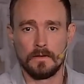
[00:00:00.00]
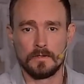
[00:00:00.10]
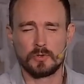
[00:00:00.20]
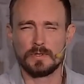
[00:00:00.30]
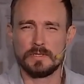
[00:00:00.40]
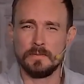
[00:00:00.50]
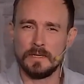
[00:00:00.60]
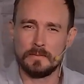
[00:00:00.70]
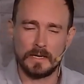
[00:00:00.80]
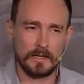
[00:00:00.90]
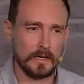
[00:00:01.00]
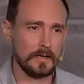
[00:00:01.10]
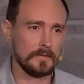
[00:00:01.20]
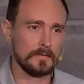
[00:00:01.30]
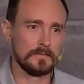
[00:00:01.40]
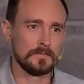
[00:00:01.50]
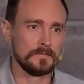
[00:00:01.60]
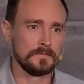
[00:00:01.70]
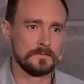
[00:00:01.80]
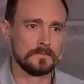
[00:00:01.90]
So, what does he mean by that?
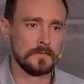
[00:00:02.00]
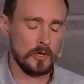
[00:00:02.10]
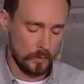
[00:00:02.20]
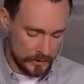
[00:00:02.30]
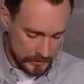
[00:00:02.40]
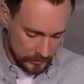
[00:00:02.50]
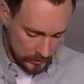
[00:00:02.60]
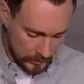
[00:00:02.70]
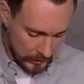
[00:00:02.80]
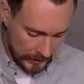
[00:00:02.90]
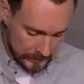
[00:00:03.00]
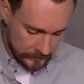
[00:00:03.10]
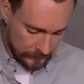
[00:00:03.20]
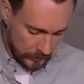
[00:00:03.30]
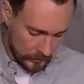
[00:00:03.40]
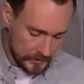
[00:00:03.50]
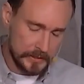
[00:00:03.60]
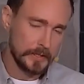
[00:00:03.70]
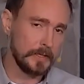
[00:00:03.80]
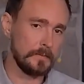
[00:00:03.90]
What does it look like to fall
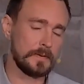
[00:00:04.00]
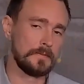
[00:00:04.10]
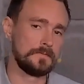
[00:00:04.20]
asleep?